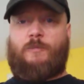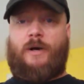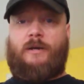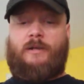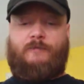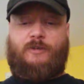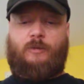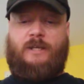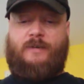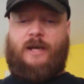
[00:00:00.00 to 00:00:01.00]
but if you
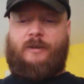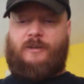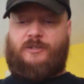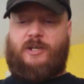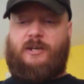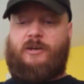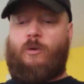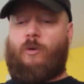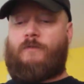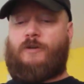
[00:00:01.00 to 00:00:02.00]
leave it out in the sun,
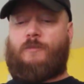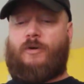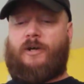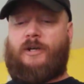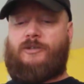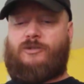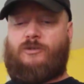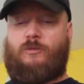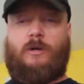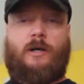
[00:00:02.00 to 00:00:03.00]
or if you put it
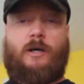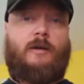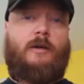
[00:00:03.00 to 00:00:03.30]
into